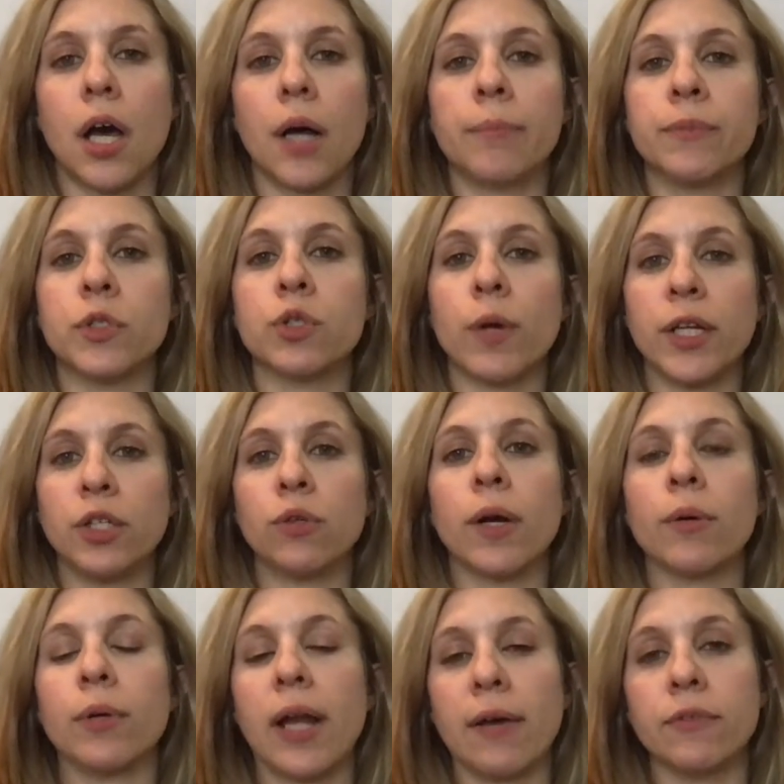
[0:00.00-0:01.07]
So I knew I
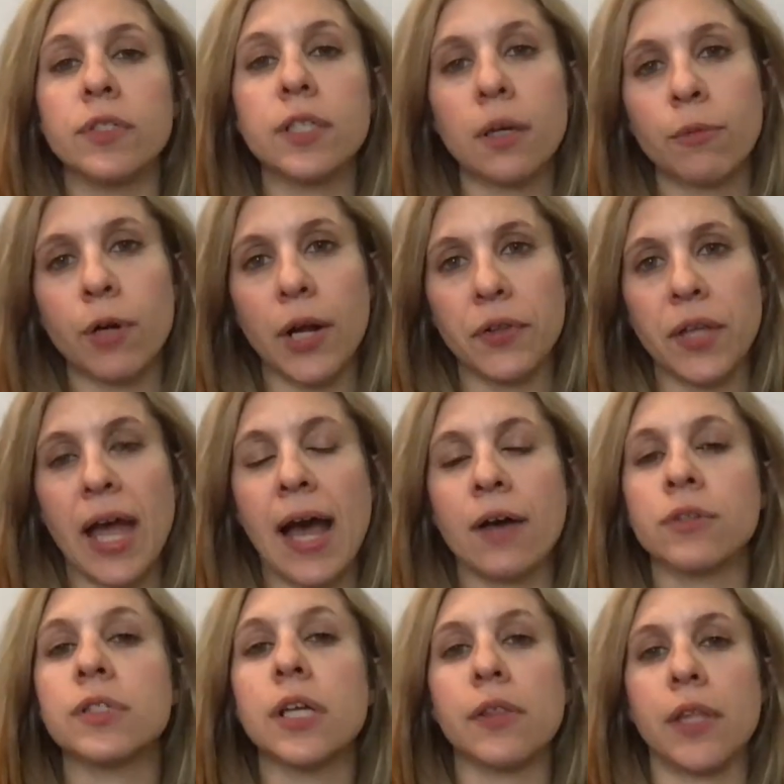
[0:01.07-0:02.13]
would have some around the
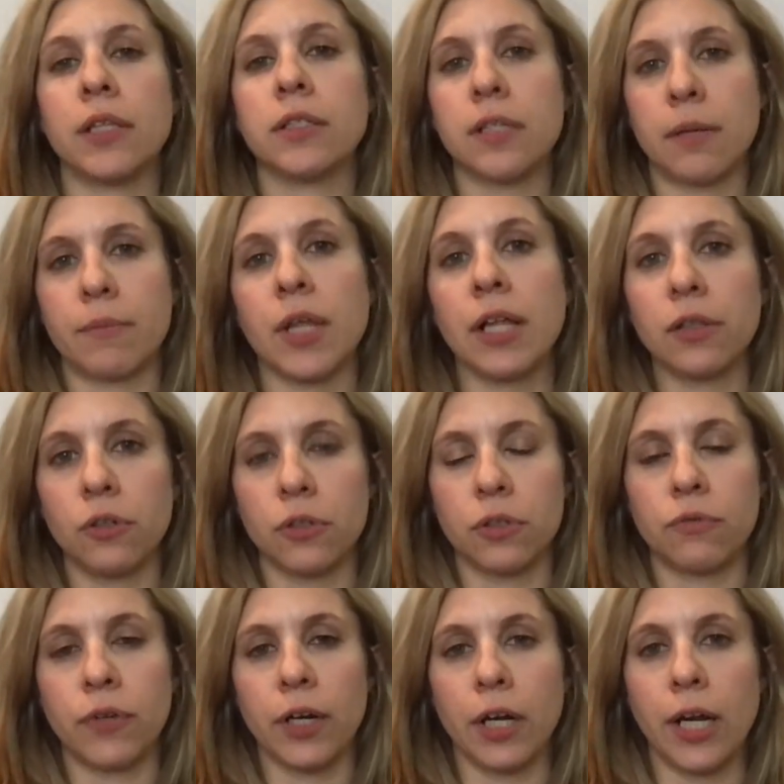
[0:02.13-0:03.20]
house and then some that looked
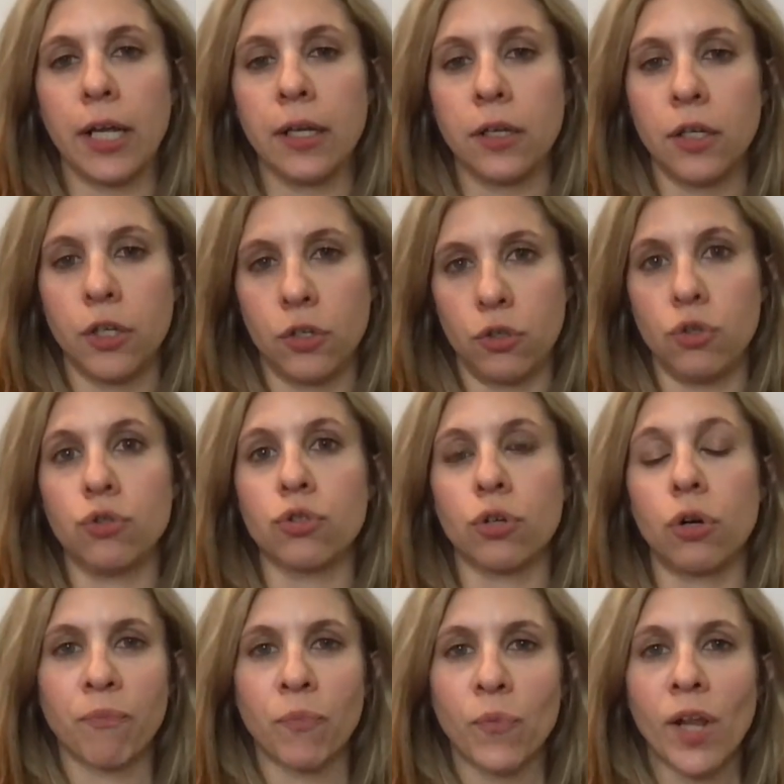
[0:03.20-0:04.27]
very
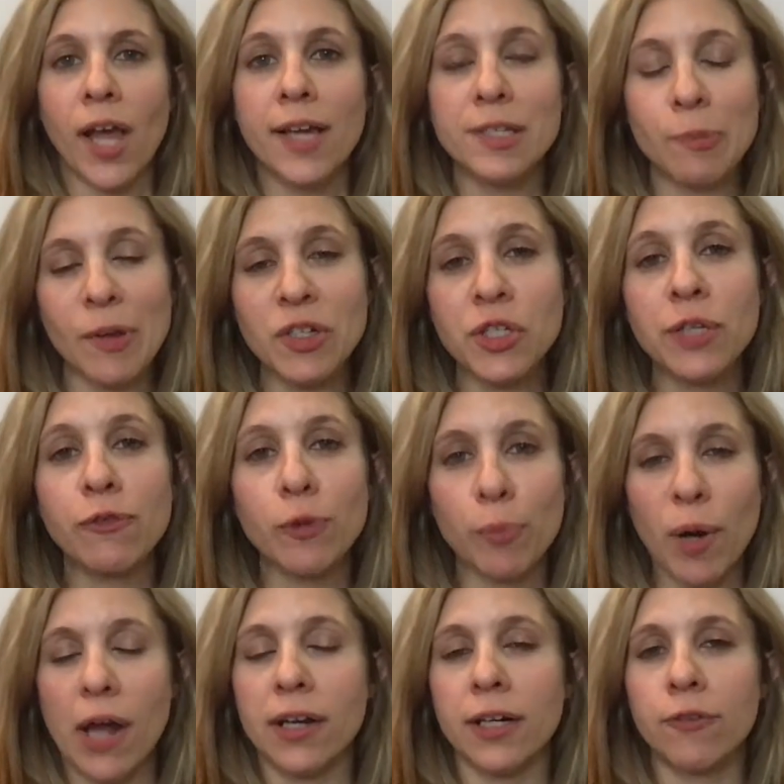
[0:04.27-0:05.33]
neutral. Especially for
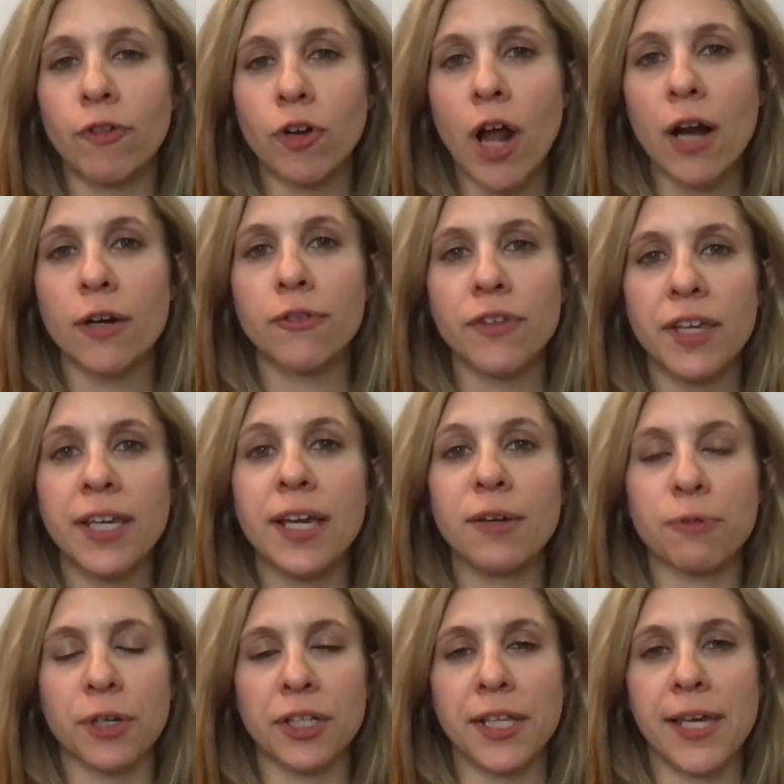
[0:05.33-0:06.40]
product photography, it
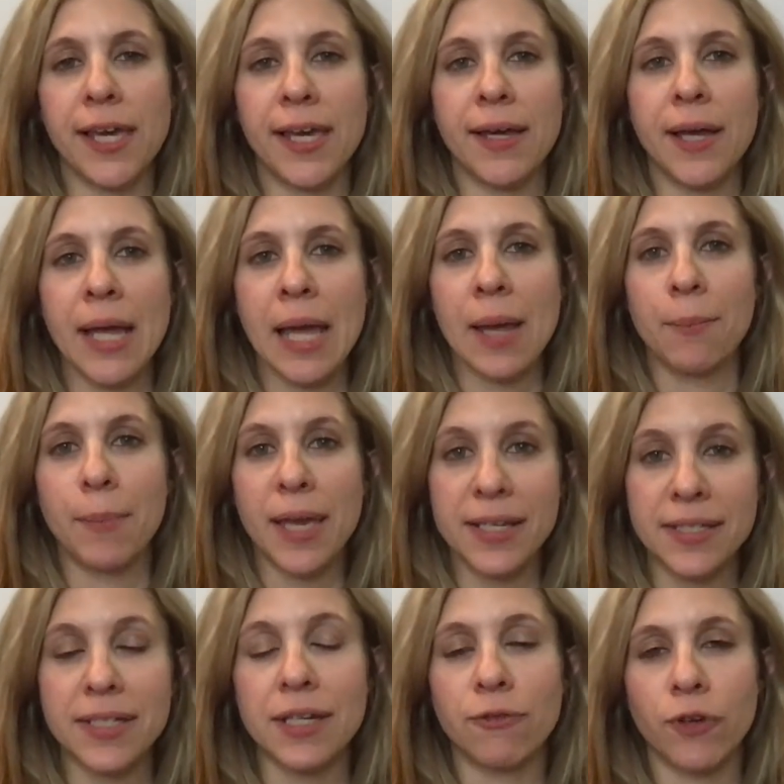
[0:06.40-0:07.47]
really makes
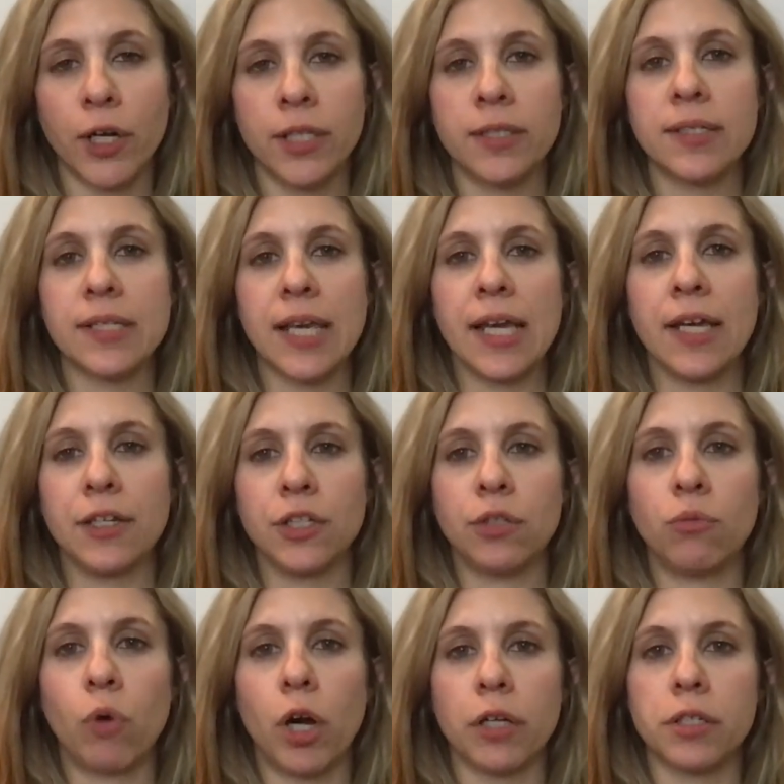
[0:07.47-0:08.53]
a difference, and you
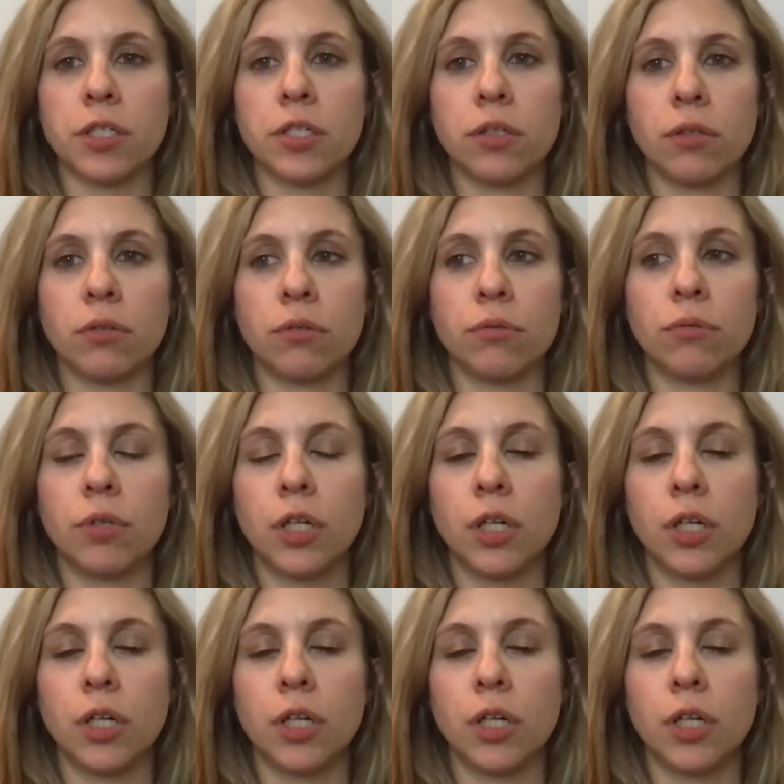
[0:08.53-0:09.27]
want to,